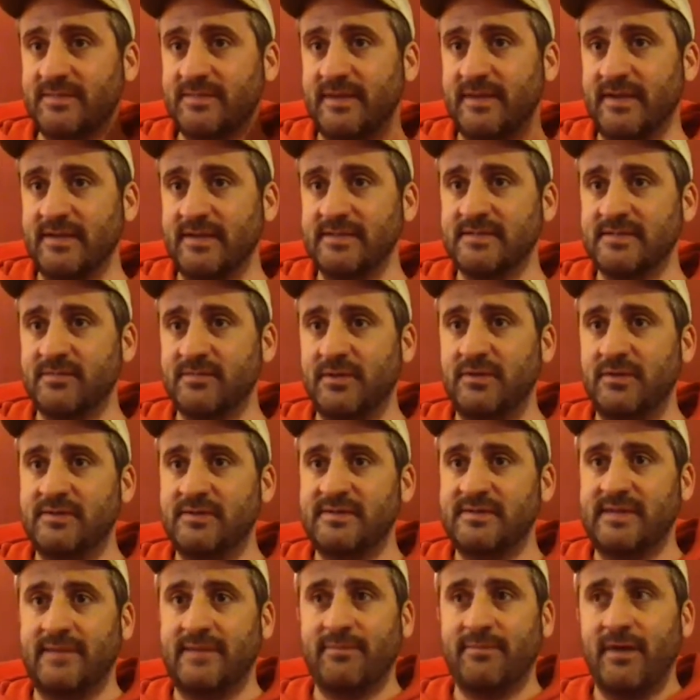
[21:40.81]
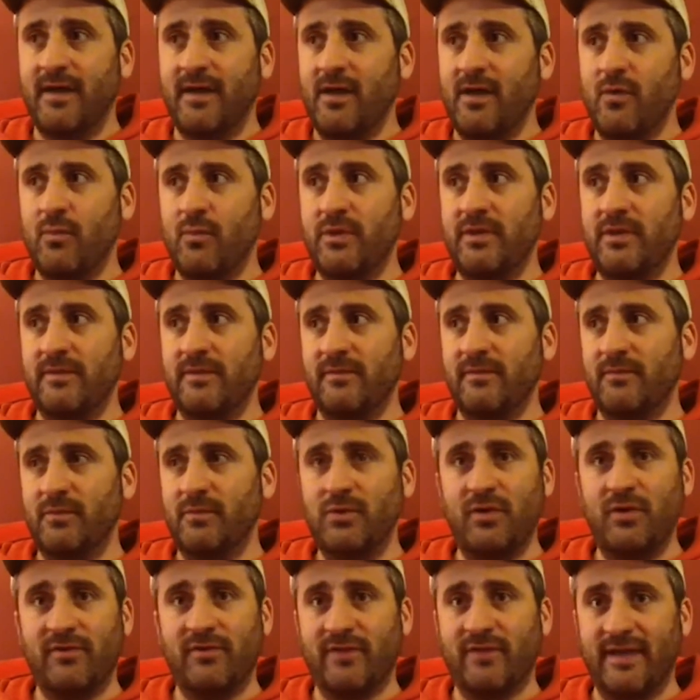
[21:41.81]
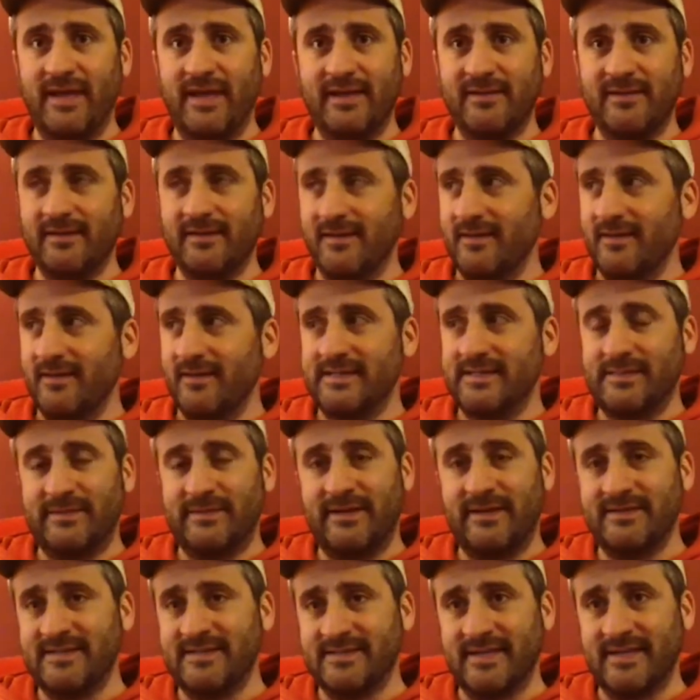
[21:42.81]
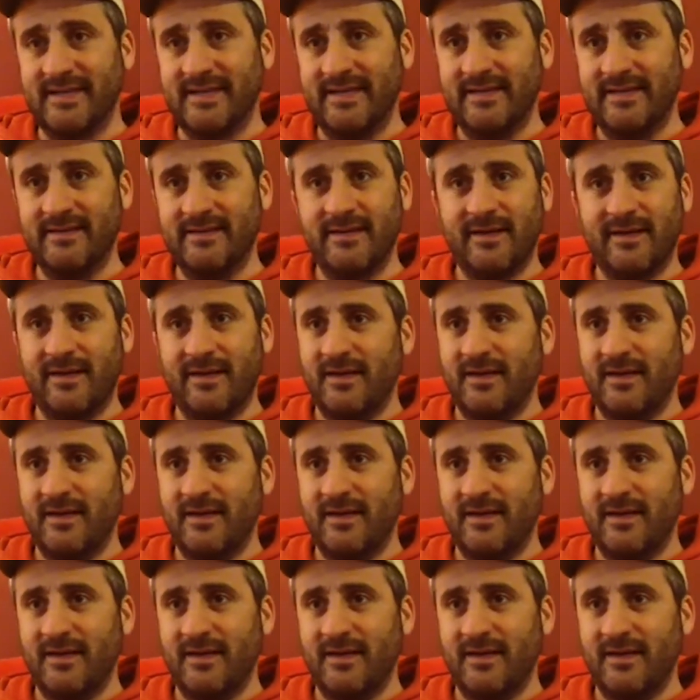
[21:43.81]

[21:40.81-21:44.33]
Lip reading: Because when you have a kid and someone else has a kid,